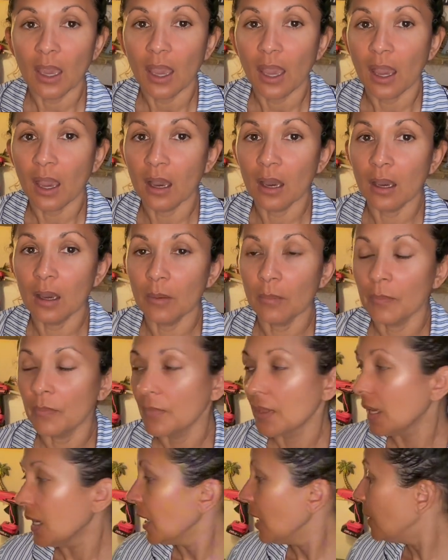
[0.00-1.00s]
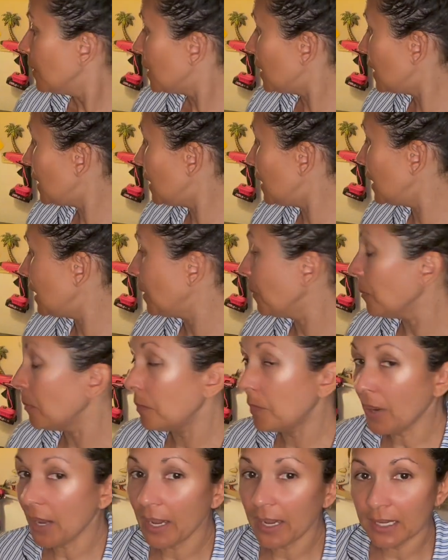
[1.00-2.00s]

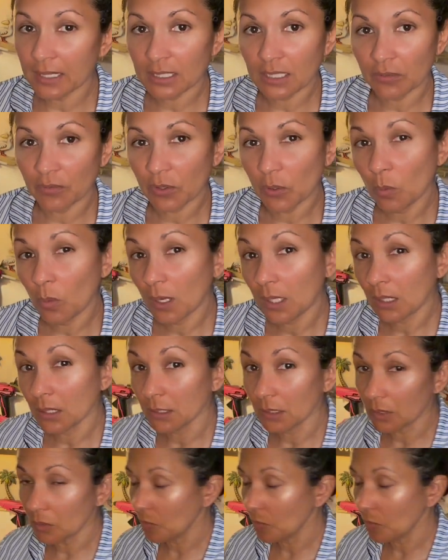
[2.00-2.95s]
But if you want a little